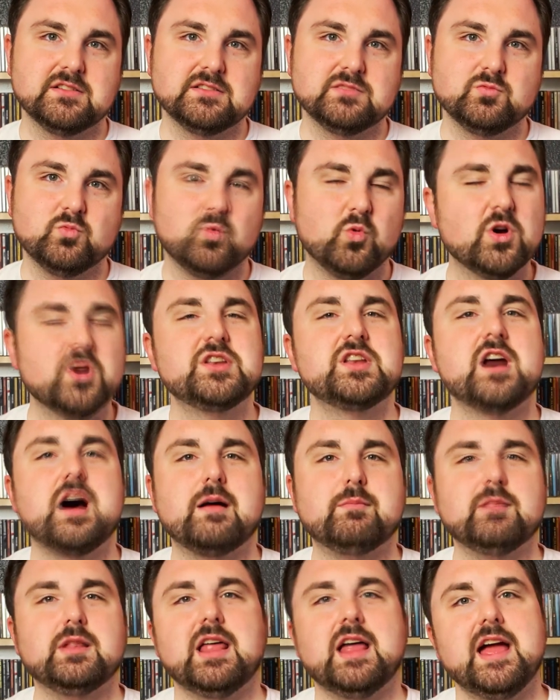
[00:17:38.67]
would
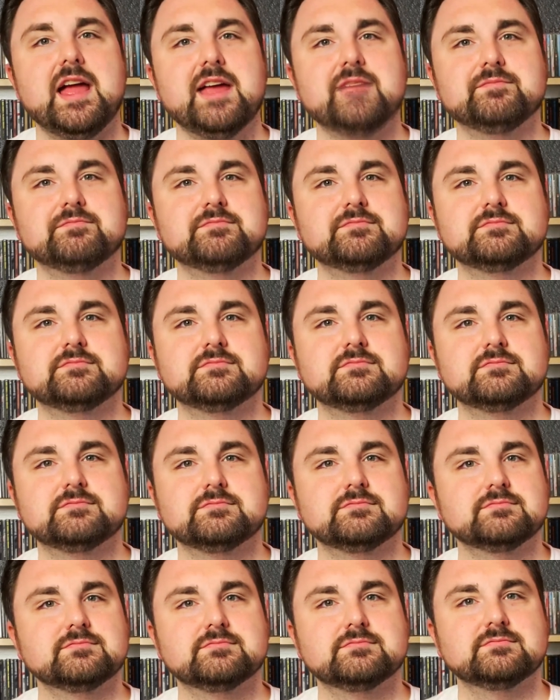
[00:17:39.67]
not play
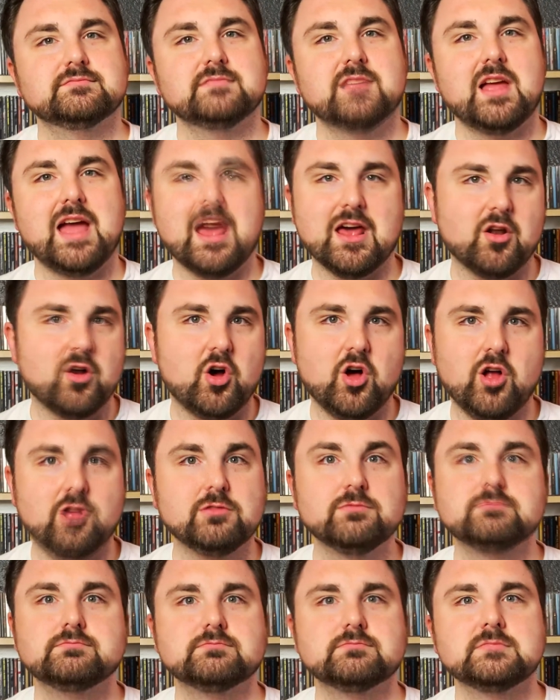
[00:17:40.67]
at all,
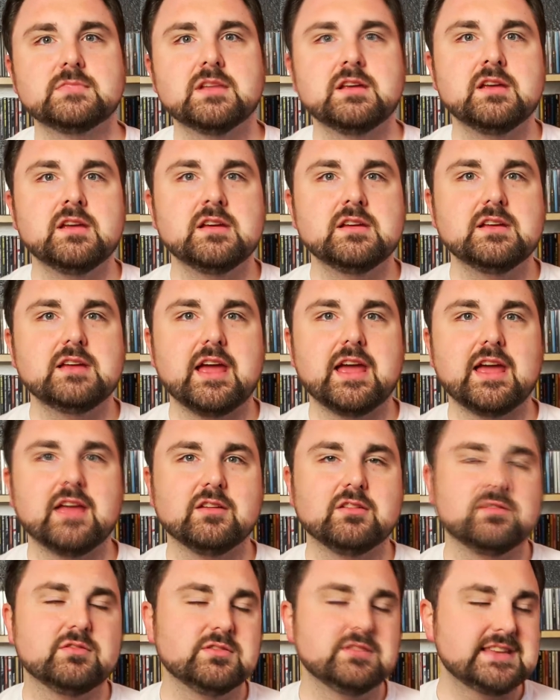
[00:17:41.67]

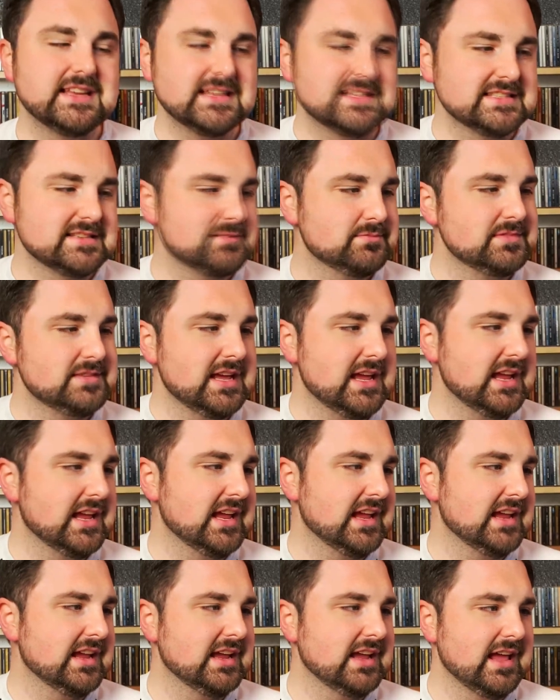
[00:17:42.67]
and did some
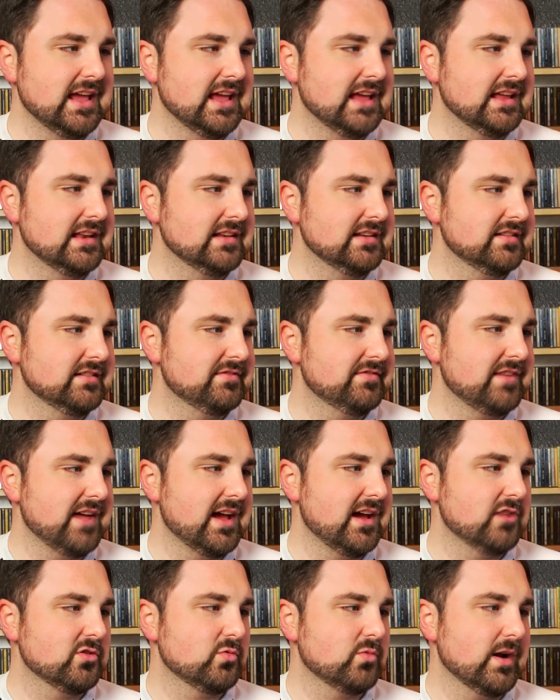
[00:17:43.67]
digging and
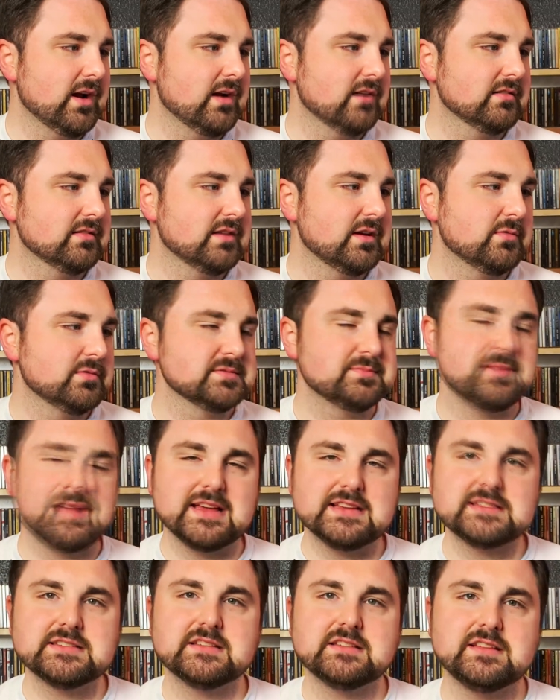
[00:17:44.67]
found where there
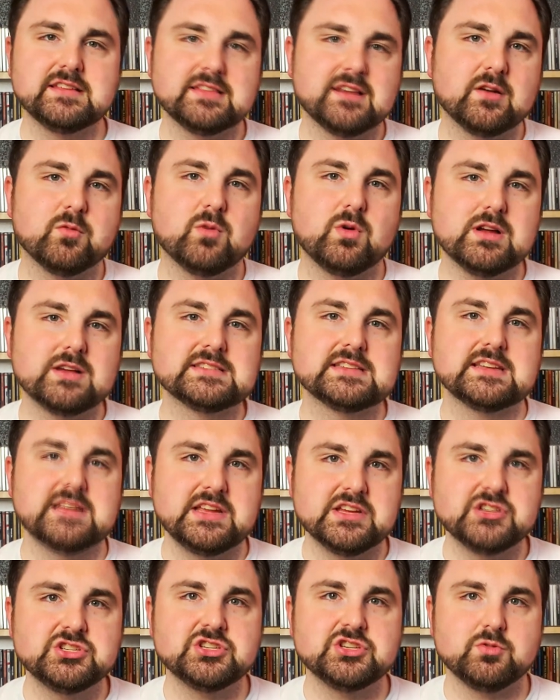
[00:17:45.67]
was an
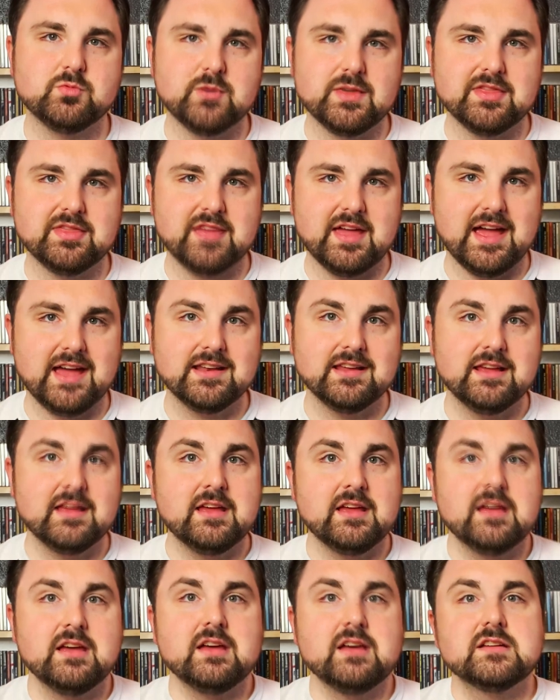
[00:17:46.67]
issue with that.
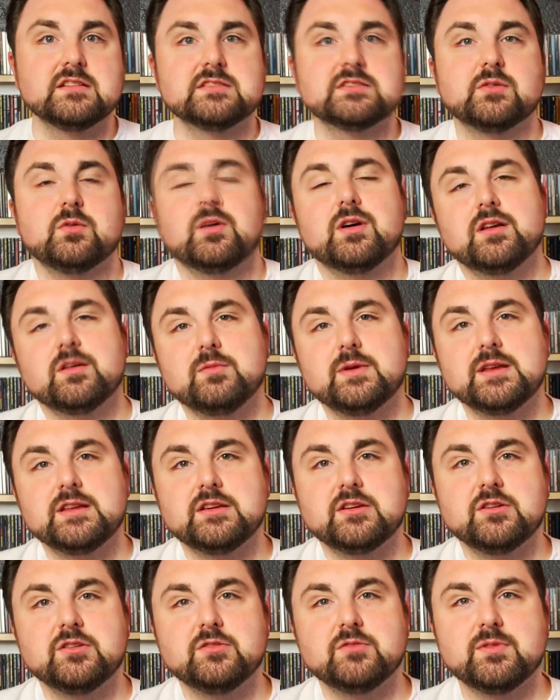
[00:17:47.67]
So what did we
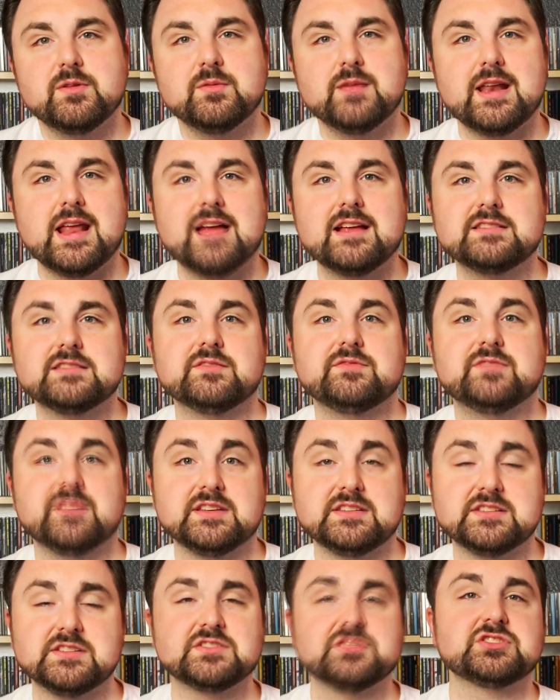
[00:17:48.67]
do? We went out to
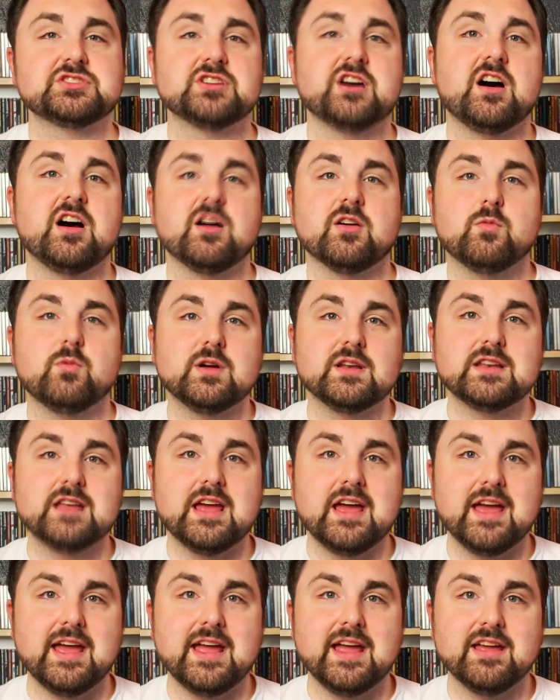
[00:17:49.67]
Vintage Stock one
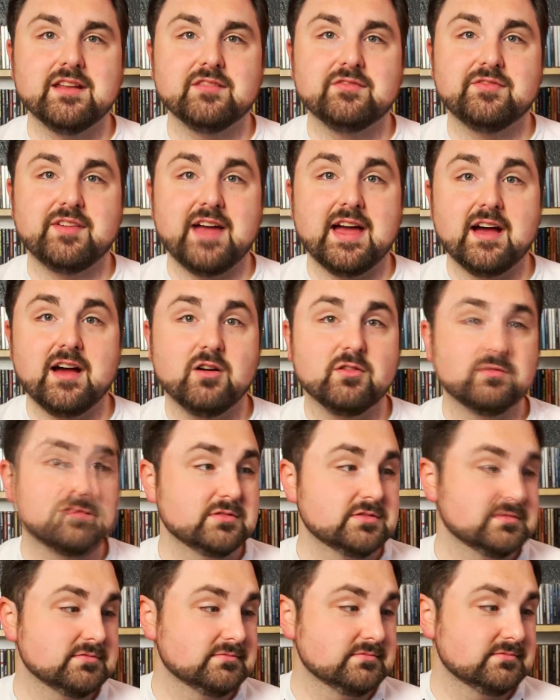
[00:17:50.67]
day and found